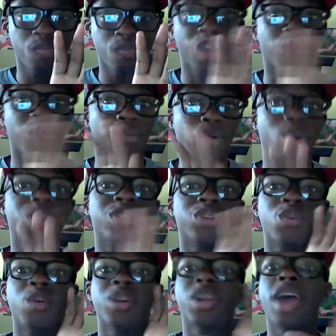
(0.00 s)
And what is
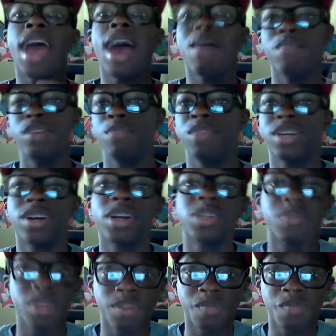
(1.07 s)
going to happen because
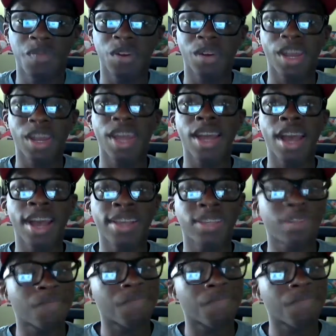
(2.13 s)
of it. Okay, guys?